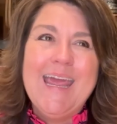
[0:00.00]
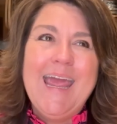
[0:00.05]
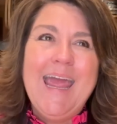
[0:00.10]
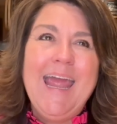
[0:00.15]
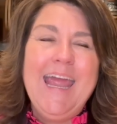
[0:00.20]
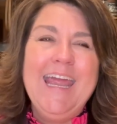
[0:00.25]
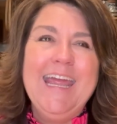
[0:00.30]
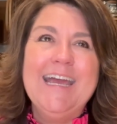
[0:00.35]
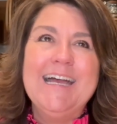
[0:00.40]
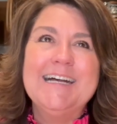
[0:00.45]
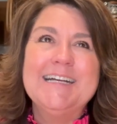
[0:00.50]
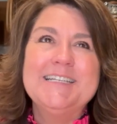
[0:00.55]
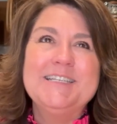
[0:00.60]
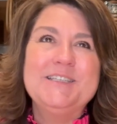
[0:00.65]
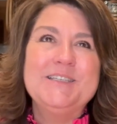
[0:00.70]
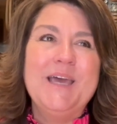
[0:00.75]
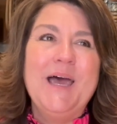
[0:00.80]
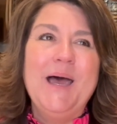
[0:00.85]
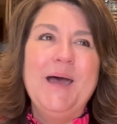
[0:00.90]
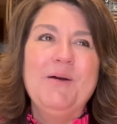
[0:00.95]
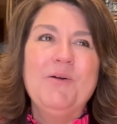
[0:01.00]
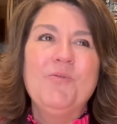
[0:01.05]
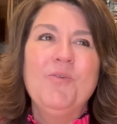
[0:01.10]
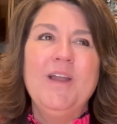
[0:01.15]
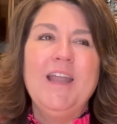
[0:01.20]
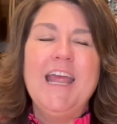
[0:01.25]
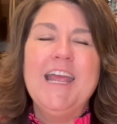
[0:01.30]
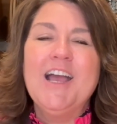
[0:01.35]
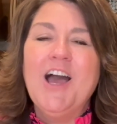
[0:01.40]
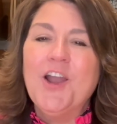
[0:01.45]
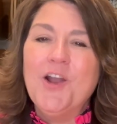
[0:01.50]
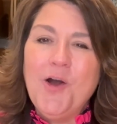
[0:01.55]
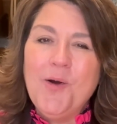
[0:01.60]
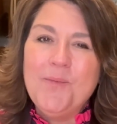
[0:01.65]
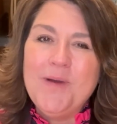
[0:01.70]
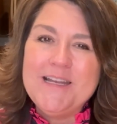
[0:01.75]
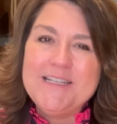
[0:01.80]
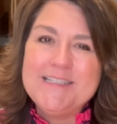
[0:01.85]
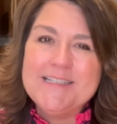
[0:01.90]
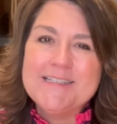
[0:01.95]
And when I got all
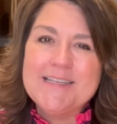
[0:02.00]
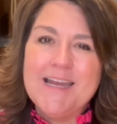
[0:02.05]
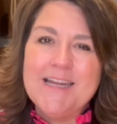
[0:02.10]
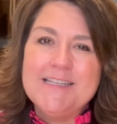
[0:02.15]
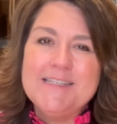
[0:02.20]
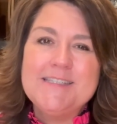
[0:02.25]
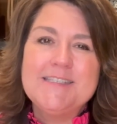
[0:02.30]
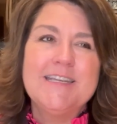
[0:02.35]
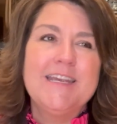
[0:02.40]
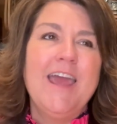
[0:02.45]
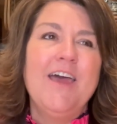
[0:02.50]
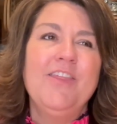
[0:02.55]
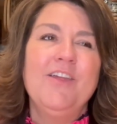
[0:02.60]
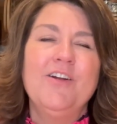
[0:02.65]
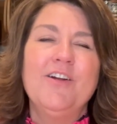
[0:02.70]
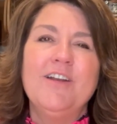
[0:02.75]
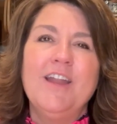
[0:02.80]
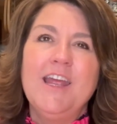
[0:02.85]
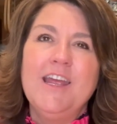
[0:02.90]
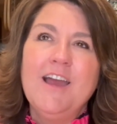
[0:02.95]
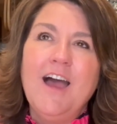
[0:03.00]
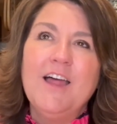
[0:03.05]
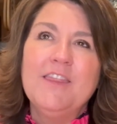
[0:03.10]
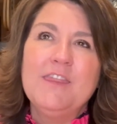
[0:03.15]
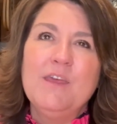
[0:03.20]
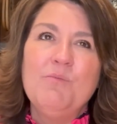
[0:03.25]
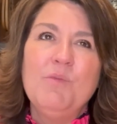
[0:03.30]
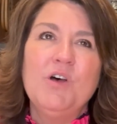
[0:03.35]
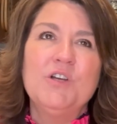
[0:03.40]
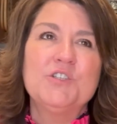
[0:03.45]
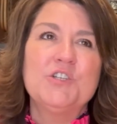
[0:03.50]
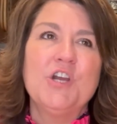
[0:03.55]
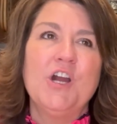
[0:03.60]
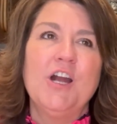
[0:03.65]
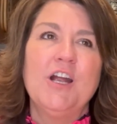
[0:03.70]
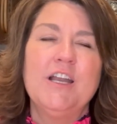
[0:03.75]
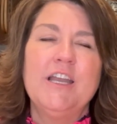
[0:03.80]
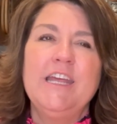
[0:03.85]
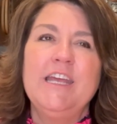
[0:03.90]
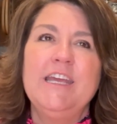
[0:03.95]
my designs together and I got them all
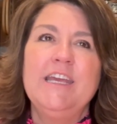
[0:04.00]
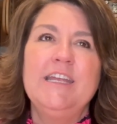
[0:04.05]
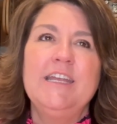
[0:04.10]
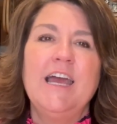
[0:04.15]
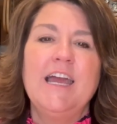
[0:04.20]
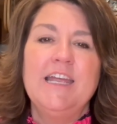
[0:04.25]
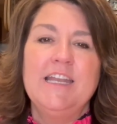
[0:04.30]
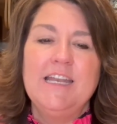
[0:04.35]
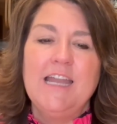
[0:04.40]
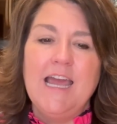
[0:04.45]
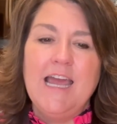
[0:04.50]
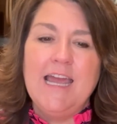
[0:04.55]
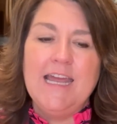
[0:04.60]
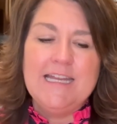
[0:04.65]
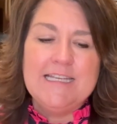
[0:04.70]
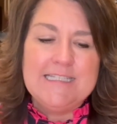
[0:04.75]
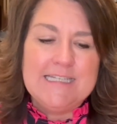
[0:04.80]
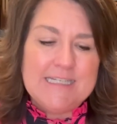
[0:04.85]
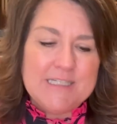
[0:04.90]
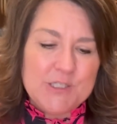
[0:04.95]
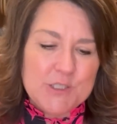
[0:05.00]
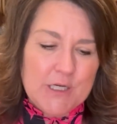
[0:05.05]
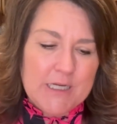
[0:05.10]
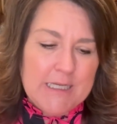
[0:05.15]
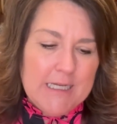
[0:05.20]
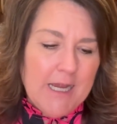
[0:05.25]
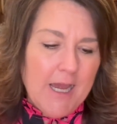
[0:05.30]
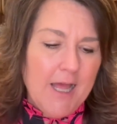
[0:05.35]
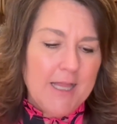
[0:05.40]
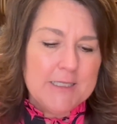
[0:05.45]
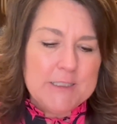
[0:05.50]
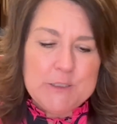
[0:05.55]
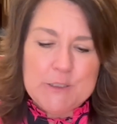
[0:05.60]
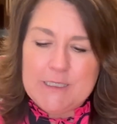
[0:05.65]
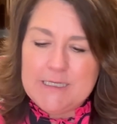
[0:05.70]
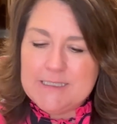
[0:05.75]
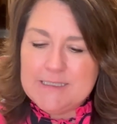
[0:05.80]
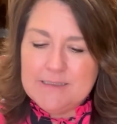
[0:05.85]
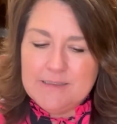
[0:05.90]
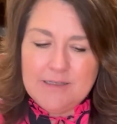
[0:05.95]
charted, I did
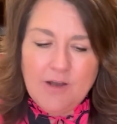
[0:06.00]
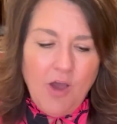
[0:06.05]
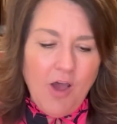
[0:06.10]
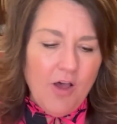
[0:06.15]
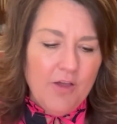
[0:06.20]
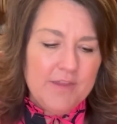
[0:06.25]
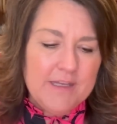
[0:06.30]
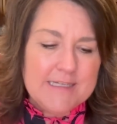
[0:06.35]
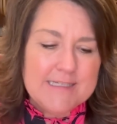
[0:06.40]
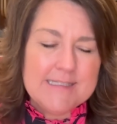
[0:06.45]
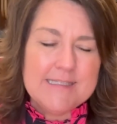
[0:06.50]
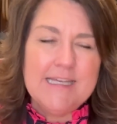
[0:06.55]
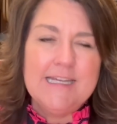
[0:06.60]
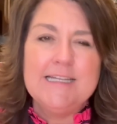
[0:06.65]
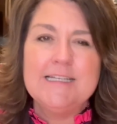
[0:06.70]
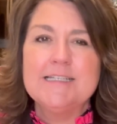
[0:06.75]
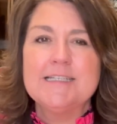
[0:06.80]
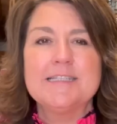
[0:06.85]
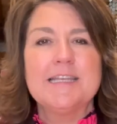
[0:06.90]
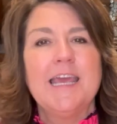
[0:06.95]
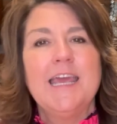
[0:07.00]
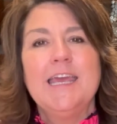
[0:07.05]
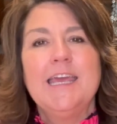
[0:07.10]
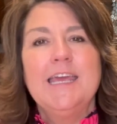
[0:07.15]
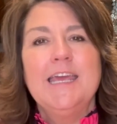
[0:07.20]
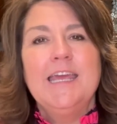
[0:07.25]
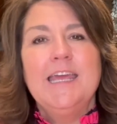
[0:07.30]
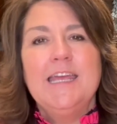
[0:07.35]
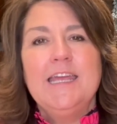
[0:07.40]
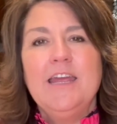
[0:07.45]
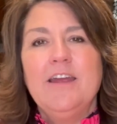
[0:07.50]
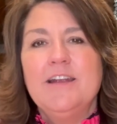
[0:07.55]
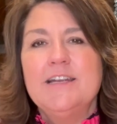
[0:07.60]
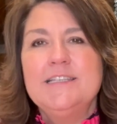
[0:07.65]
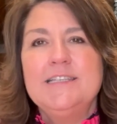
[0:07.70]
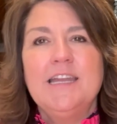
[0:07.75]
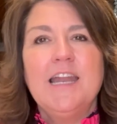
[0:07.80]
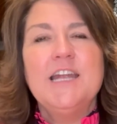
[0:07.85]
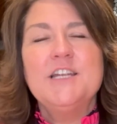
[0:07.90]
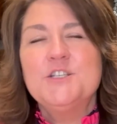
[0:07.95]
genealogies and all these things, Carrie
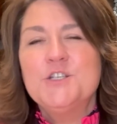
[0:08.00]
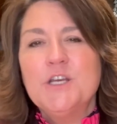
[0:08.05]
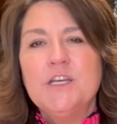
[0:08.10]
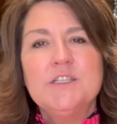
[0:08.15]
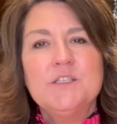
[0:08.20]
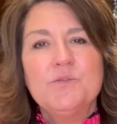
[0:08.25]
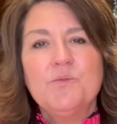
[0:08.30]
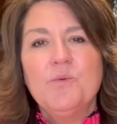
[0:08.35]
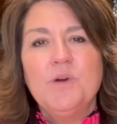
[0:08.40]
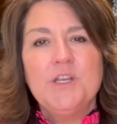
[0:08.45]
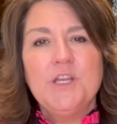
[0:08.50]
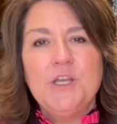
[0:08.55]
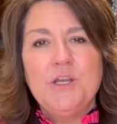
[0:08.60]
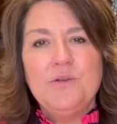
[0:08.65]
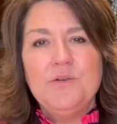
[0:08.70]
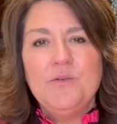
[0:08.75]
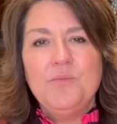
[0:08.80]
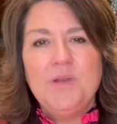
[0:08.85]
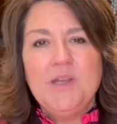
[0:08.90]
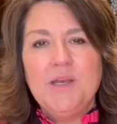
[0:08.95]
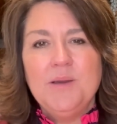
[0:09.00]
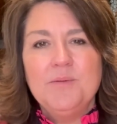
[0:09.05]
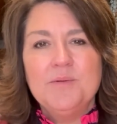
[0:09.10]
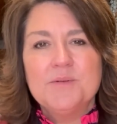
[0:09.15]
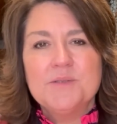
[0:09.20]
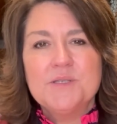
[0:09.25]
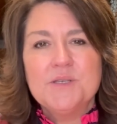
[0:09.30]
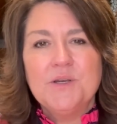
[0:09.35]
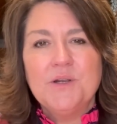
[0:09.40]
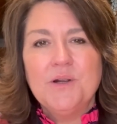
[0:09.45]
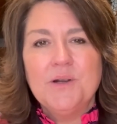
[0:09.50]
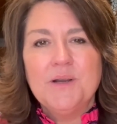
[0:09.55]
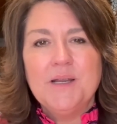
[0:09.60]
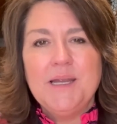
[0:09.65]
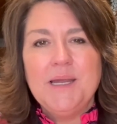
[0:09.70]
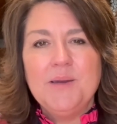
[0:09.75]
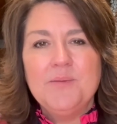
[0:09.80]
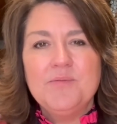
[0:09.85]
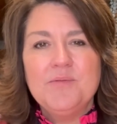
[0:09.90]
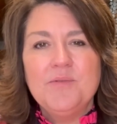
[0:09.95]
said, I just want you to be able to
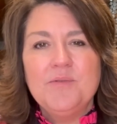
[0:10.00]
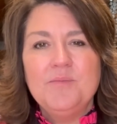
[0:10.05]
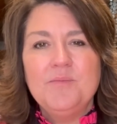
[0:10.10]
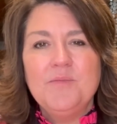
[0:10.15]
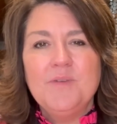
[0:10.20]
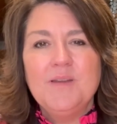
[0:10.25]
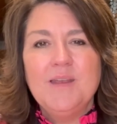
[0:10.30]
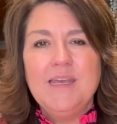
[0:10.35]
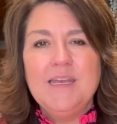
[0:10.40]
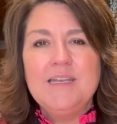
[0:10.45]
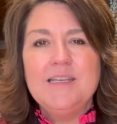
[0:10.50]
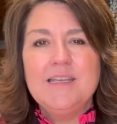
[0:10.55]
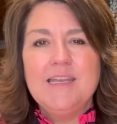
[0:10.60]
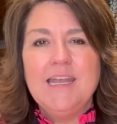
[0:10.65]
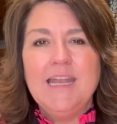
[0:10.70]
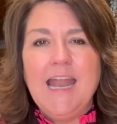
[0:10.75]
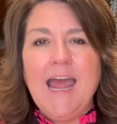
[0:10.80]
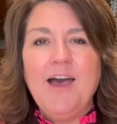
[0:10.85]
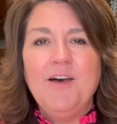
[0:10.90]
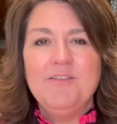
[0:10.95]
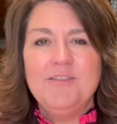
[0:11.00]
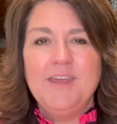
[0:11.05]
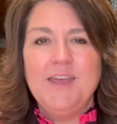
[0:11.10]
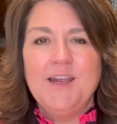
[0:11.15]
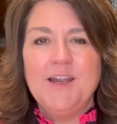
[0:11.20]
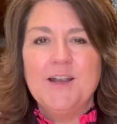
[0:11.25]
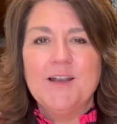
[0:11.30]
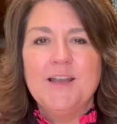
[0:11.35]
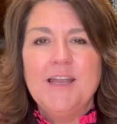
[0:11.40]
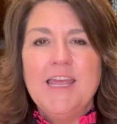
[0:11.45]
hurry up and get out there.